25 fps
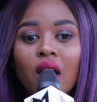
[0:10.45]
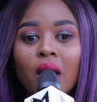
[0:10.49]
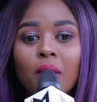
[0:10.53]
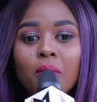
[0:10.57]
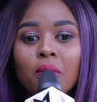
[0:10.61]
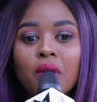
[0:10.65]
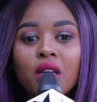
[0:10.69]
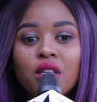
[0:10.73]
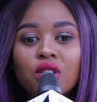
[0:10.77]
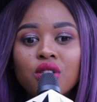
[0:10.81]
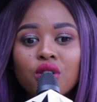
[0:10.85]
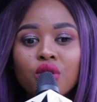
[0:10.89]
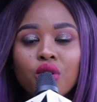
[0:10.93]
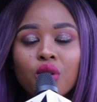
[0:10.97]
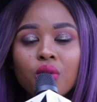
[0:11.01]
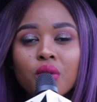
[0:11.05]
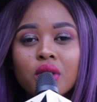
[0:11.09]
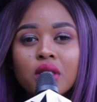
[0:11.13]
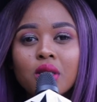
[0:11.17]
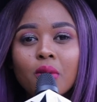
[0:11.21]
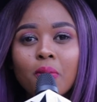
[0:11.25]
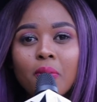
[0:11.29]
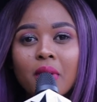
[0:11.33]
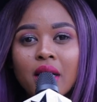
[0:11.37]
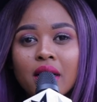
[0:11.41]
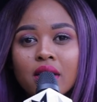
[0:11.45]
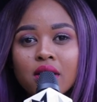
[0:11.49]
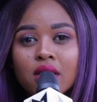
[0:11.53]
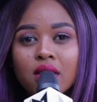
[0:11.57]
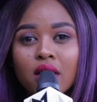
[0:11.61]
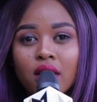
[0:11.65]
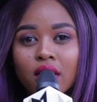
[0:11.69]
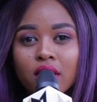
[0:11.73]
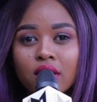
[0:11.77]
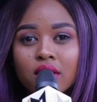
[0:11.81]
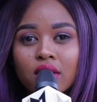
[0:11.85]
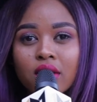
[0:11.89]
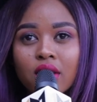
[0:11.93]
Meeting you is a
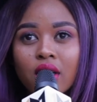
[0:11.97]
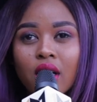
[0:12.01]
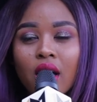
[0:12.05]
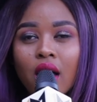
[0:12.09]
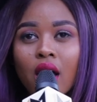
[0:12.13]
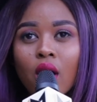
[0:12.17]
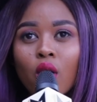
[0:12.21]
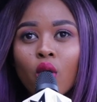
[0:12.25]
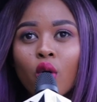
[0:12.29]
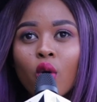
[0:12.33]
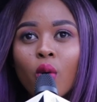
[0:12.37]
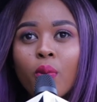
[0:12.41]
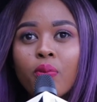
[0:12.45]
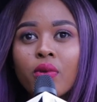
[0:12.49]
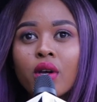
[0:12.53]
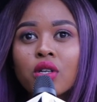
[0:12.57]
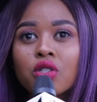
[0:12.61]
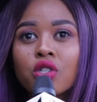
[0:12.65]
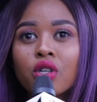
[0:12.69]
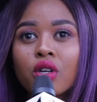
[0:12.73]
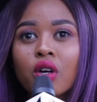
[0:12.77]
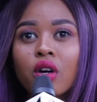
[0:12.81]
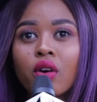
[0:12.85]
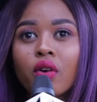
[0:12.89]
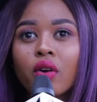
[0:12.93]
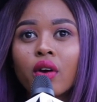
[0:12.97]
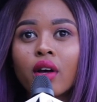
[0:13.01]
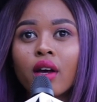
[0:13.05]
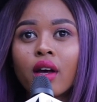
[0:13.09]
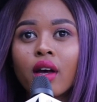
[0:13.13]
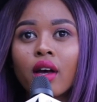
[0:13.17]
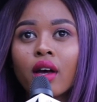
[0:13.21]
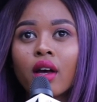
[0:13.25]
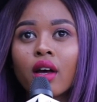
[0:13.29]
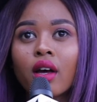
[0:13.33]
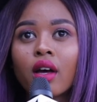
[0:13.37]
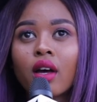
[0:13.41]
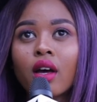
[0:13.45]
blessing. I hope that your
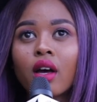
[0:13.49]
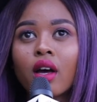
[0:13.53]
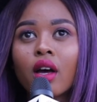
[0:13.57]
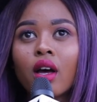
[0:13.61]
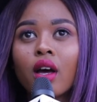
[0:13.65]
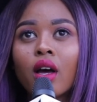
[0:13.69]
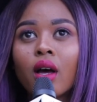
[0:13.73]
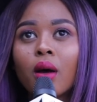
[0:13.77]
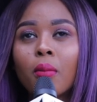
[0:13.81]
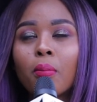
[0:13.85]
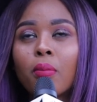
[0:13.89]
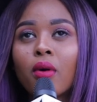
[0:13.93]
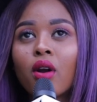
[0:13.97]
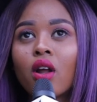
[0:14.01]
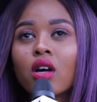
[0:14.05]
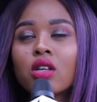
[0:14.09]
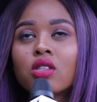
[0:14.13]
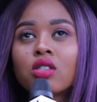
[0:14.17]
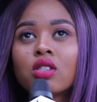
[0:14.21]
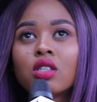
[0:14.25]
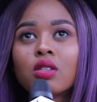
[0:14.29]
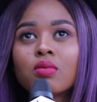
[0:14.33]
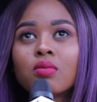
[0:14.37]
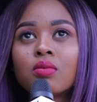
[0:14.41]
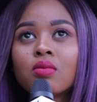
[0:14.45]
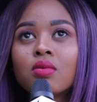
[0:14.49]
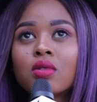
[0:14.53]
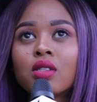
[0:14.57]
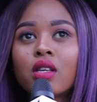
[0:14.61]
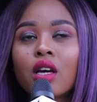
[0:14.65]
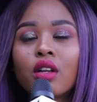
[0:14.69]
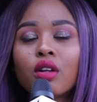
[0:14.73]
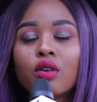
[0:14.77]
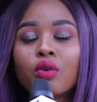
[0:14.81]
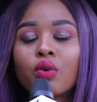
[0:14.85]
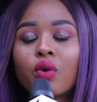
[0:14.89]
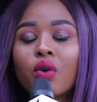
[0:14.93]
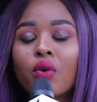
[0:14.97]
career blossoms
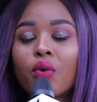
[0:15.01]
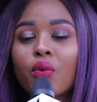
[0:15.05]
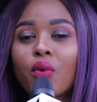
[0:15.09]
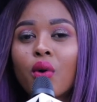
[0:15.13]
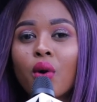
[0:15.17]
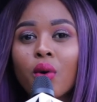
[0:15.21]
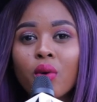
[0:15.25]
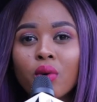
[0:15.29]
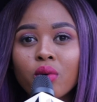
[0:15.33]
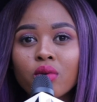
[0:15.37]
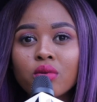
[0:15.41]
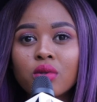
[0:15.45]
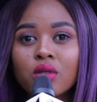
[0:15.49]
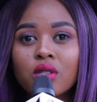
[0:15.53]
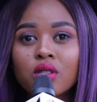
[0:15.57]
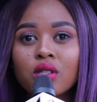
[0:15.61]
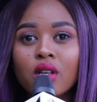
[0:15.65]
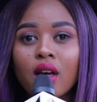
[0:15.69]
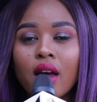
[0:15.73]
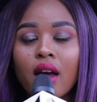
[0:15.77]
and it grows.